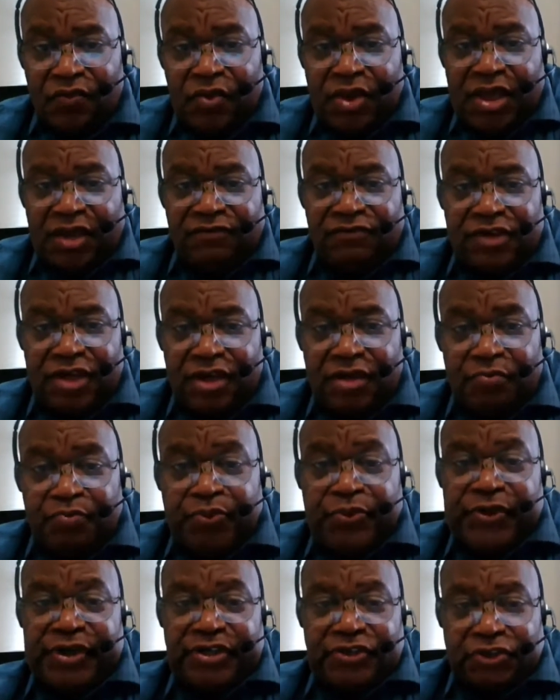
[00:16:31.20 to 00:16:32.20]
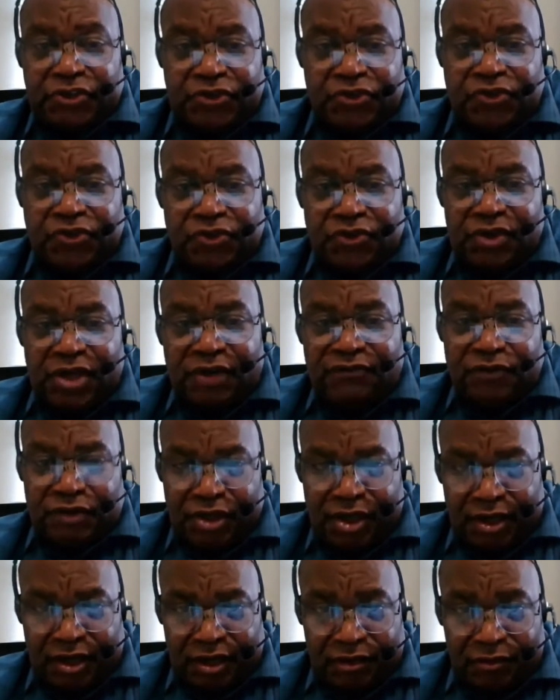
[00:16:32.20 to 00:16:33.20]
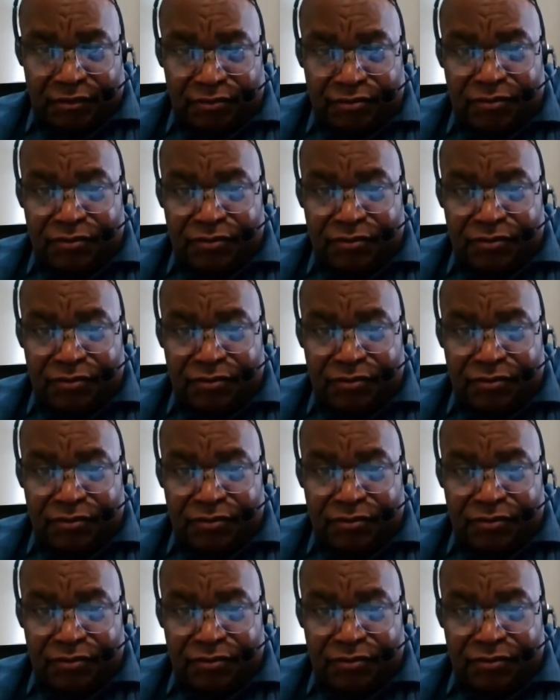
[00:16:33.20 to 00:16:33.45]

We have done. Priests have done it.